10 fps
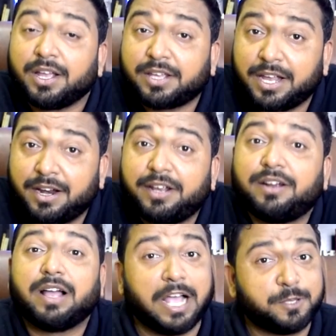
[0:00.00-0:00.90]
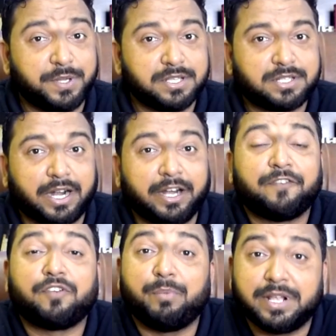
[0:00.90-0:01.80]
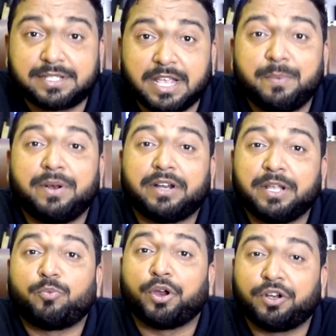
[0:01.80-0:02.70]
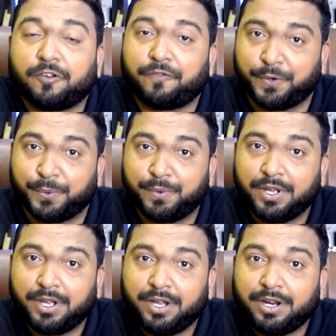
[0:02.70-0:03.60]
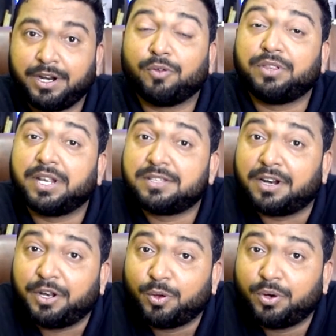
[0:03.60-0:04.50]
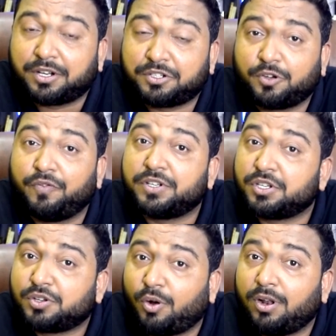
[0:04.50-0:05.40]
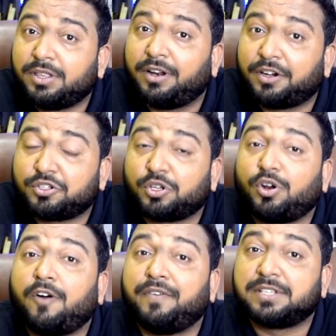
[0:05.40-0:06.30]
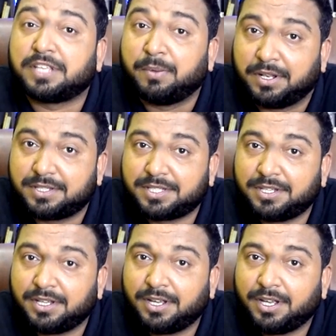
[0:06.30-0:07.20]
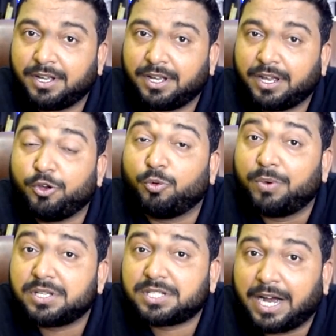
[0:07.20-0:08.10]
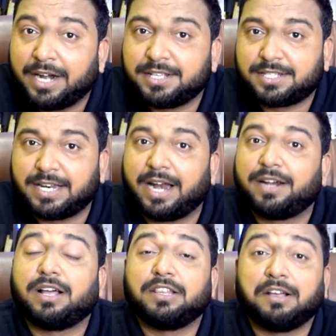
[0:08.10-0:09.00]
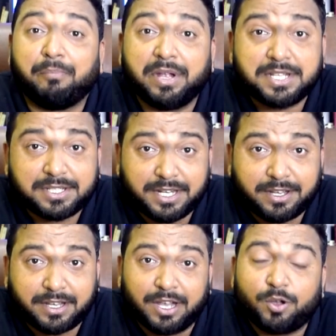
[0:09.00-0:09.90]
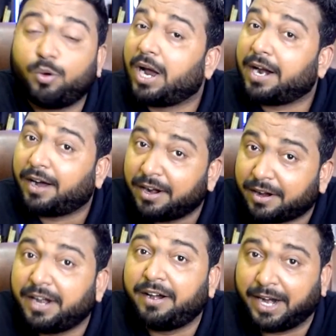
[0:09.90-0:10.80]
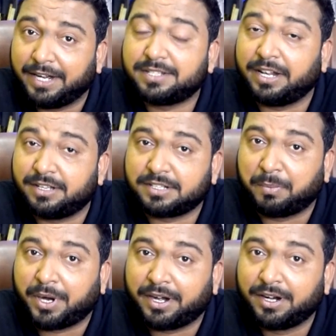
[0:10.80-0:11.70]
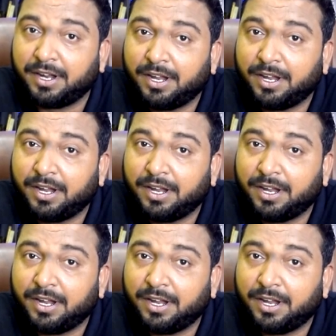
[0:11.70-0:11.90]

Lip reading: King Lear has been studied from disability point of view. Now, there is a new literature which is called the literature of disables. You must understand, the majestic king who had 100 knights in his command